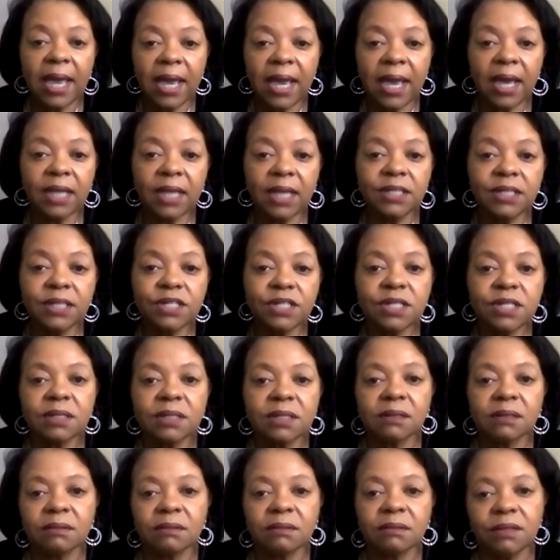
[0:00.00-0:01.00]

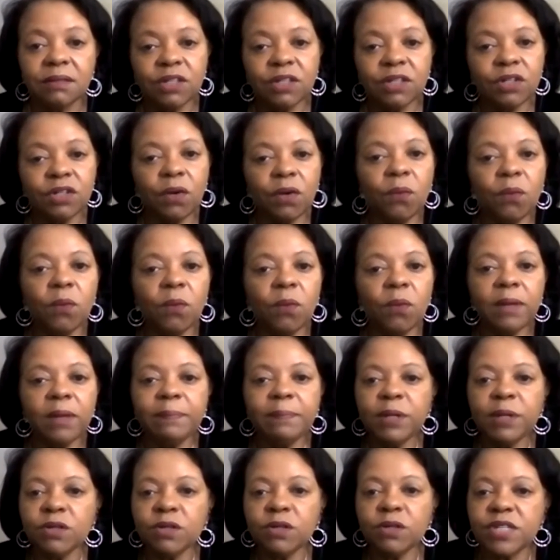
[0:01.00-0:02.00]
and
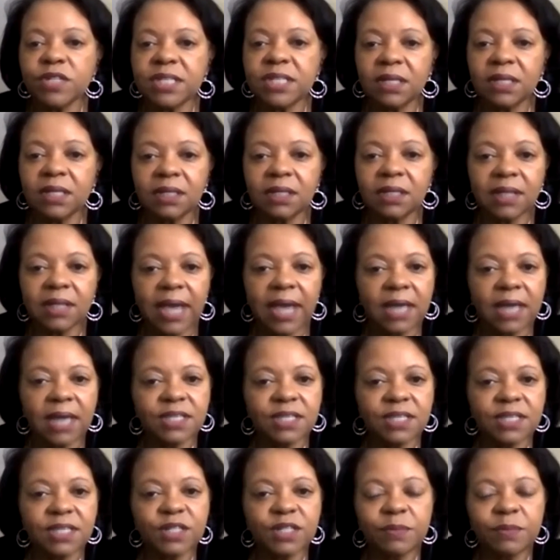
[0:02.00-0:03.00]
one person
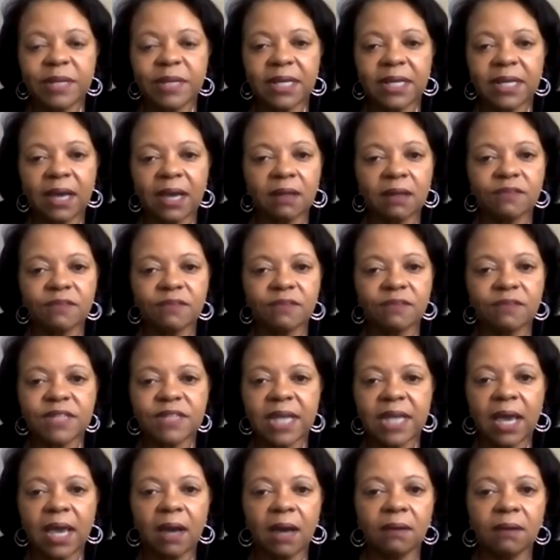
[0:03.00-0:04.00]
has to be out of
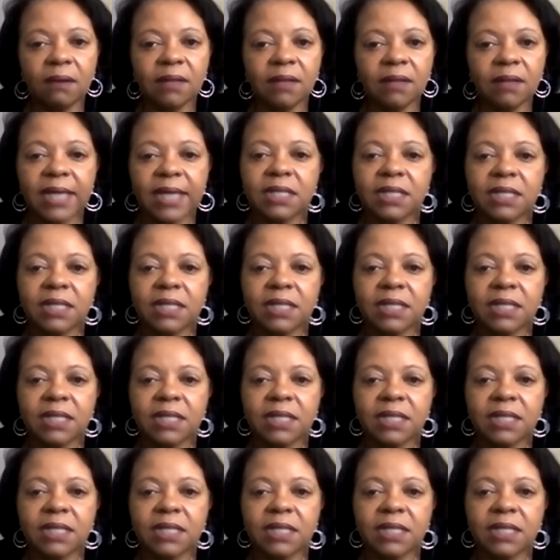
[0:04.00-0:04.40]
town,